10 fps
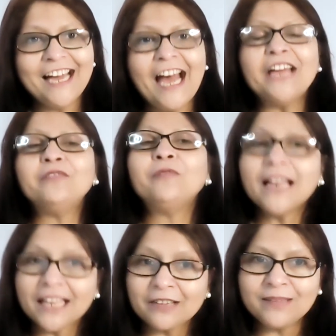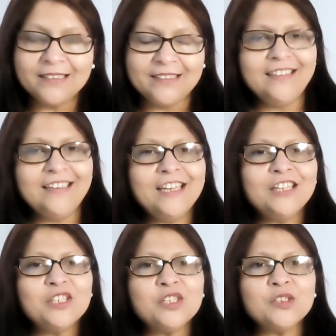and welcome her
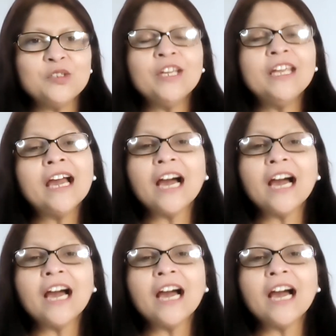to hear